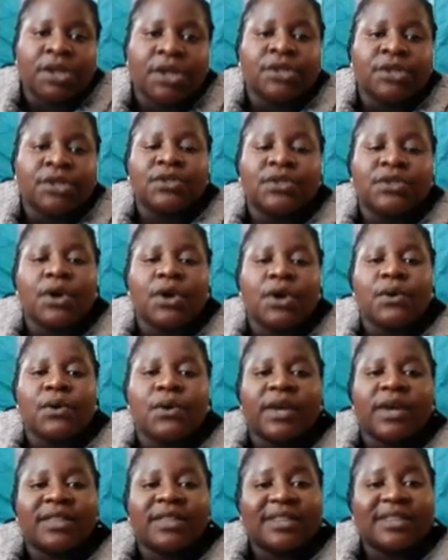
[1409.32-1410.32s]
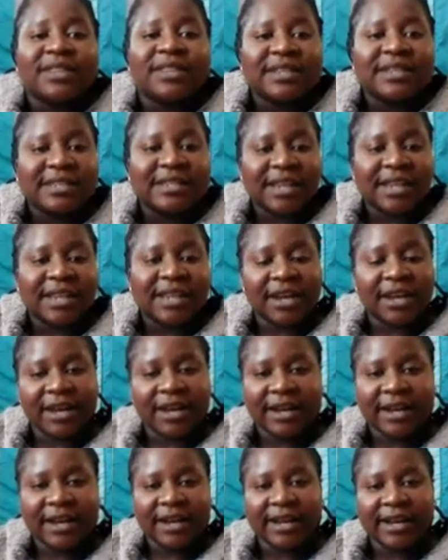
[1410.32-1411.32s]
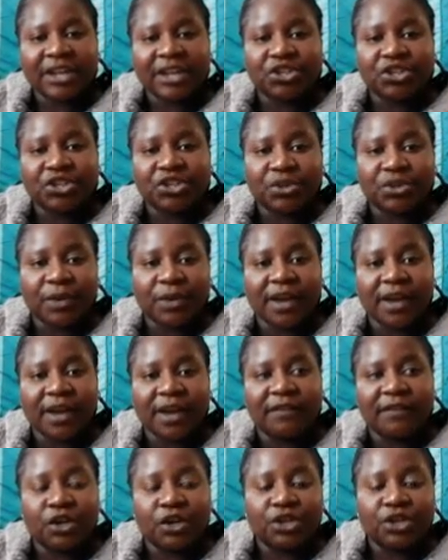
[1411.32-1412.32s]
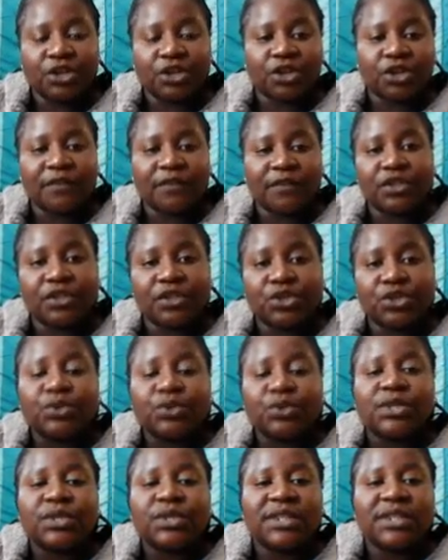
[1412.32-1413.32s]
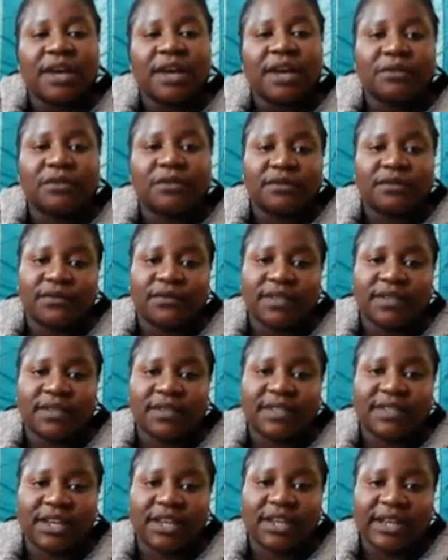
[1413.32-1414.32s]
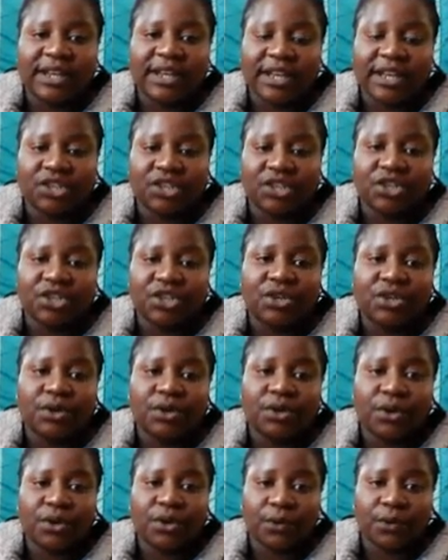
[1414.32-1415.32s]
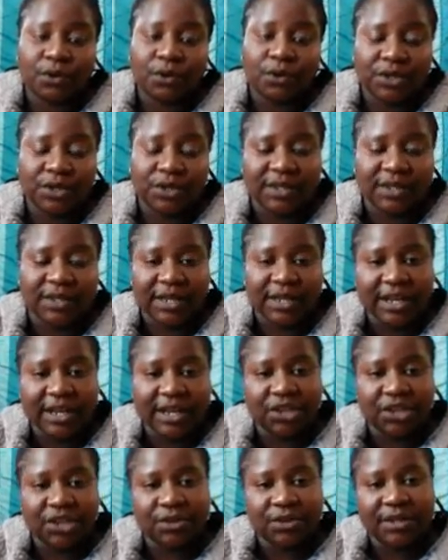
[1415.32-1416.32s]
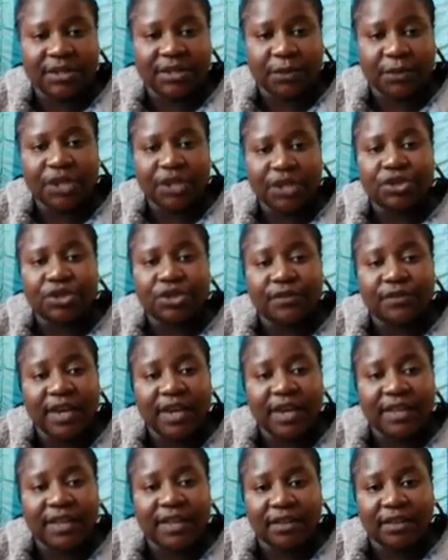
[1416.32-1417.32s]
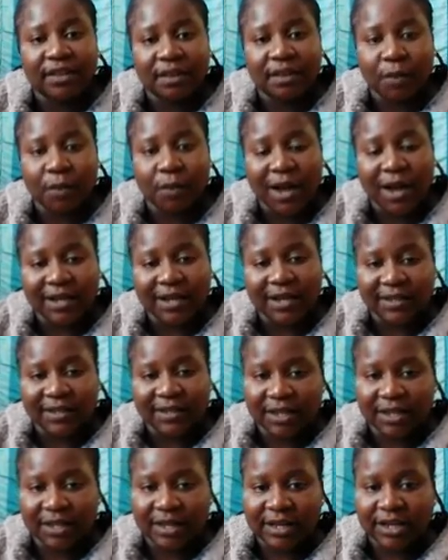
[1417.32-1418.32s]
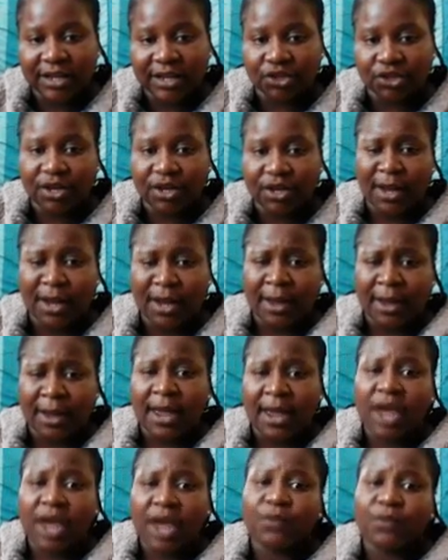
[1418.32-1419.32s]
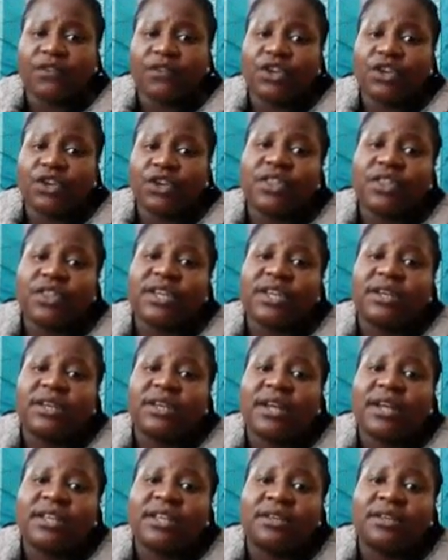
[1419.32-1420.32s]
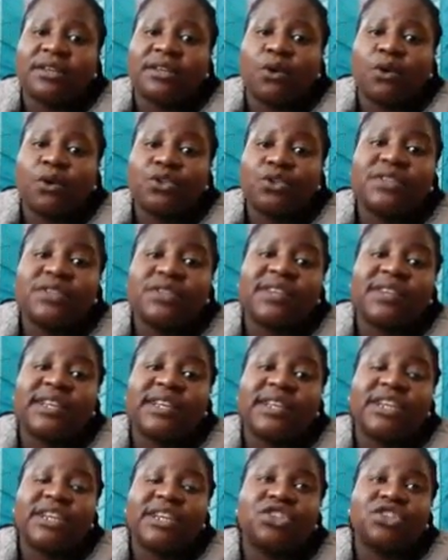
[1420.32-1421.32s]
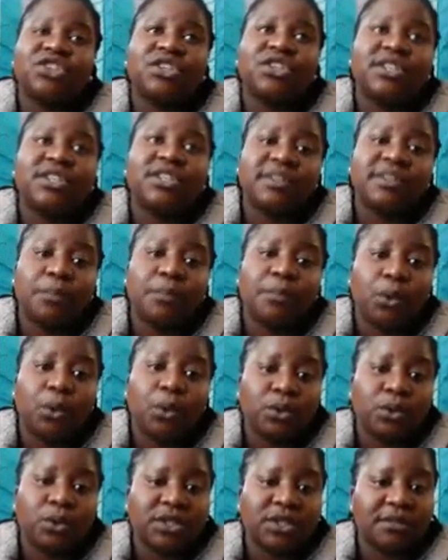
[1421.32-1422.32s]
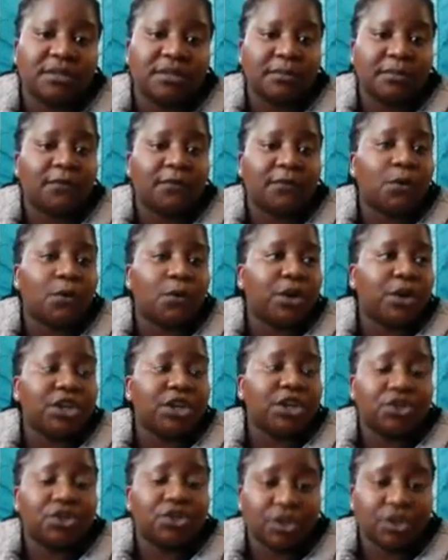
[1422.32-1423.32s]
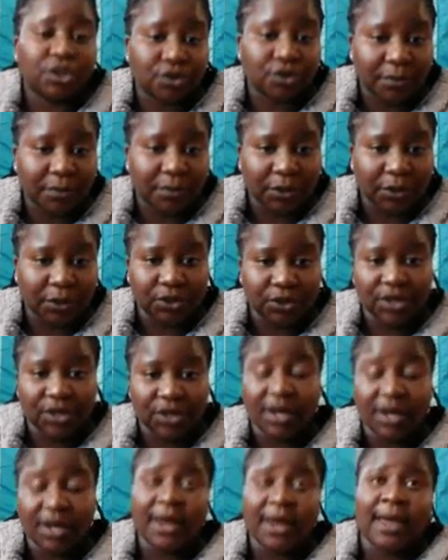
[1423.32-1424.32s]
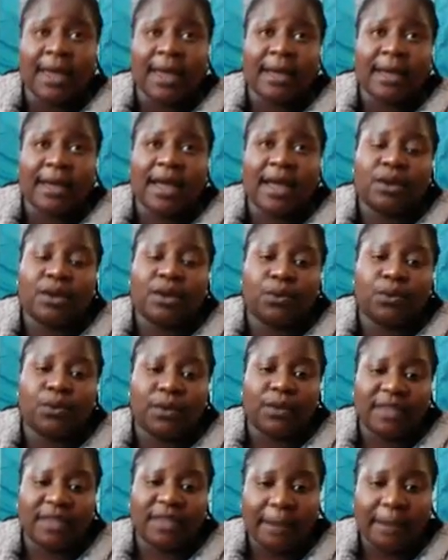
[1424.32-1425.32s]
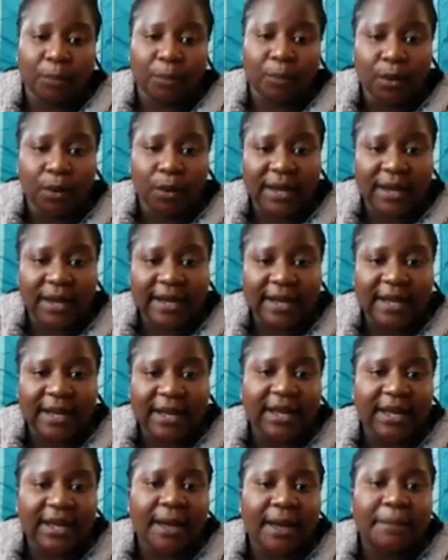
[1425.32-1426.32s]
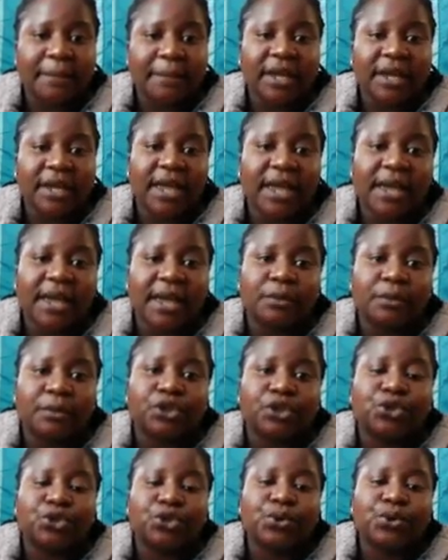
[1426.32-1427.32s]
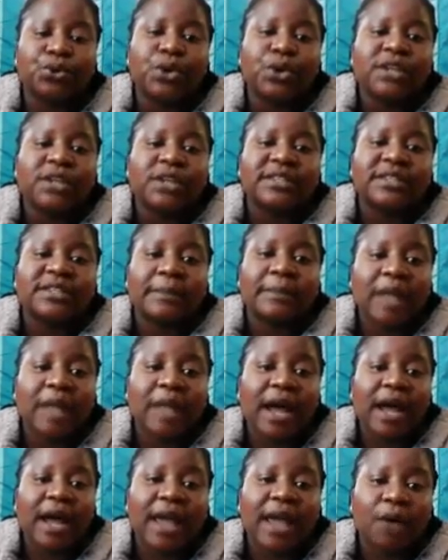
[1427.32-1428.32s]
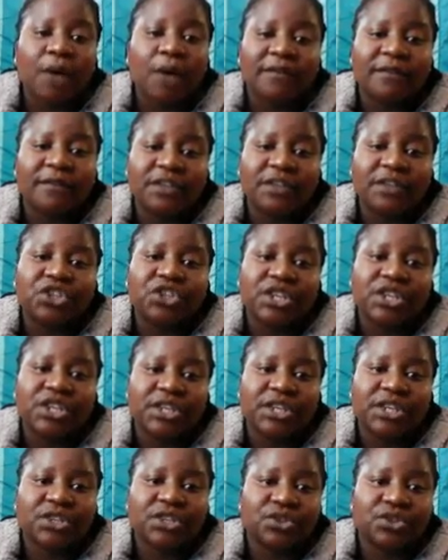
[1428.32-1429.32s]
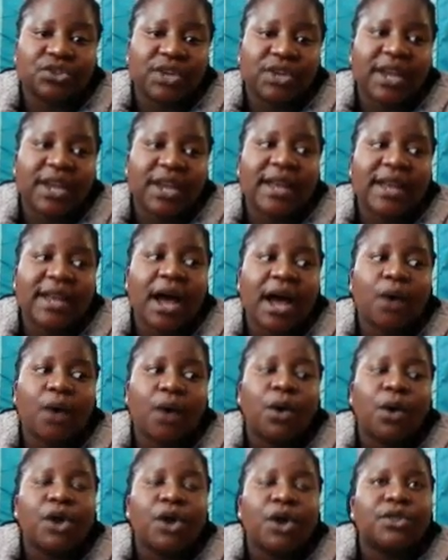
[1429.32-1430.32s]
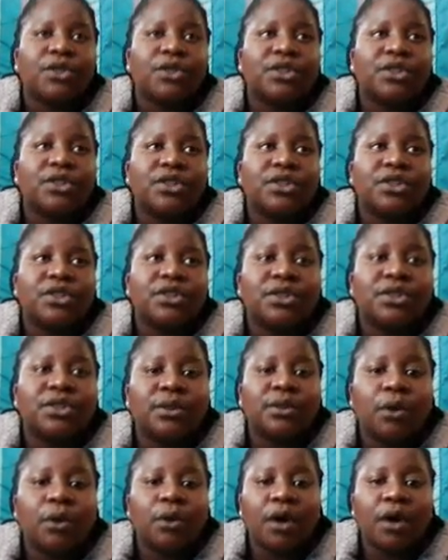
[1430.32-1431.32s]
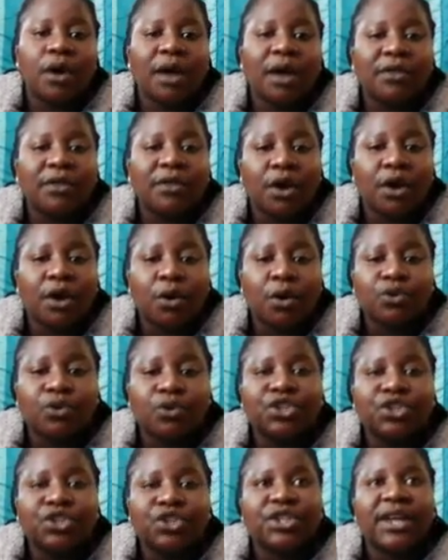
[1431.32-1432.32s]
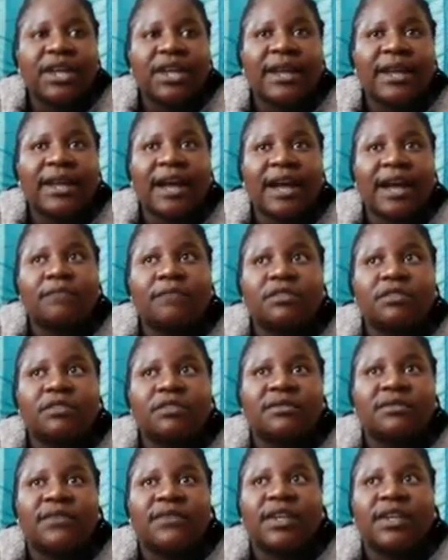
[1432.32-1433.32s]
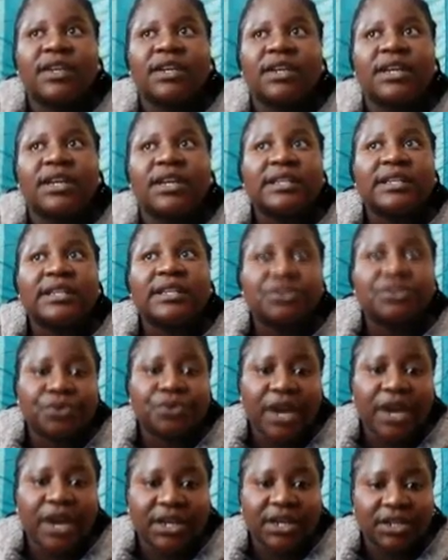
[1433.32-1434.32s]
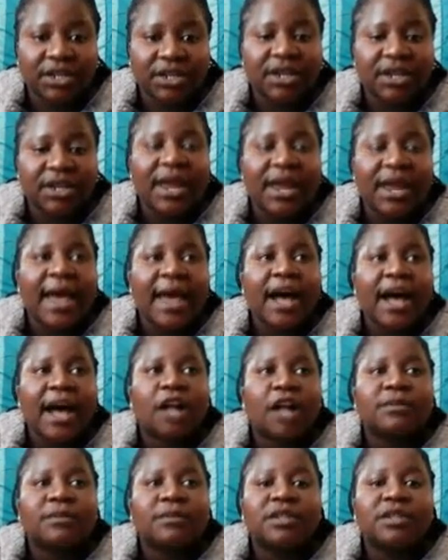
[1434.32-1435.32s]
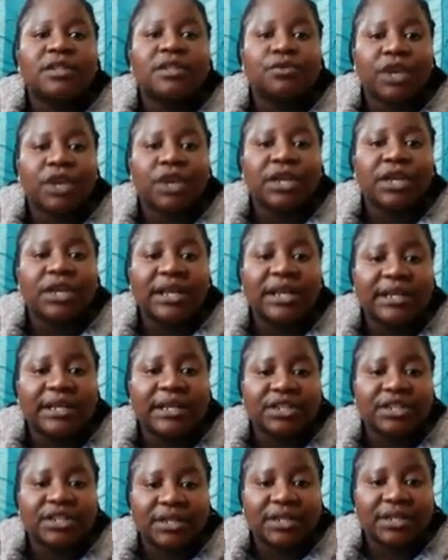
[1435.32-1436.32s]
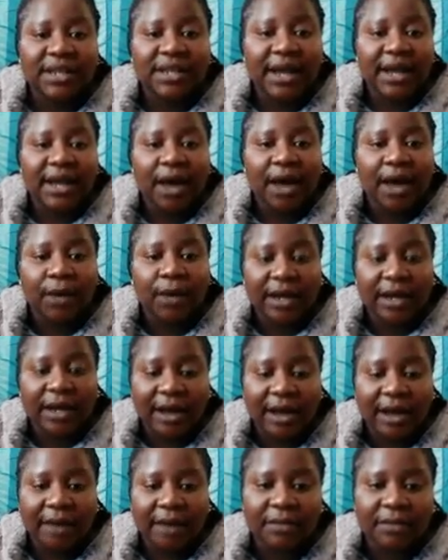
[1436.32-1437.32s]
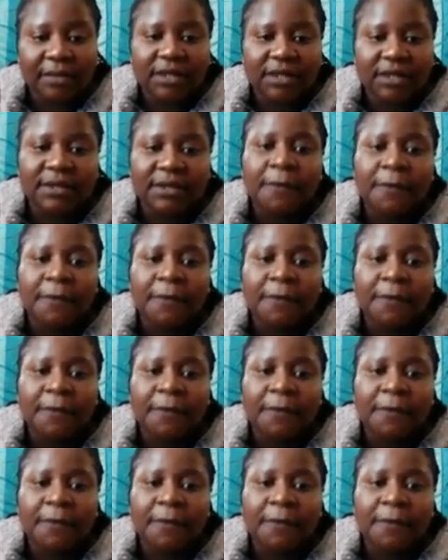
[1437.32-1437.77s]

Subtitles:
So in this lecture, we have learned of the two types of circulation. Ocean circulation is the wind-driven, and the Thermohaline circulation. And we've learned that ocean circulation is important for heat distribution, and with upwelling being able to supply our fish industry, and how the ocean and atmosphere interaction helps in regulating our climate.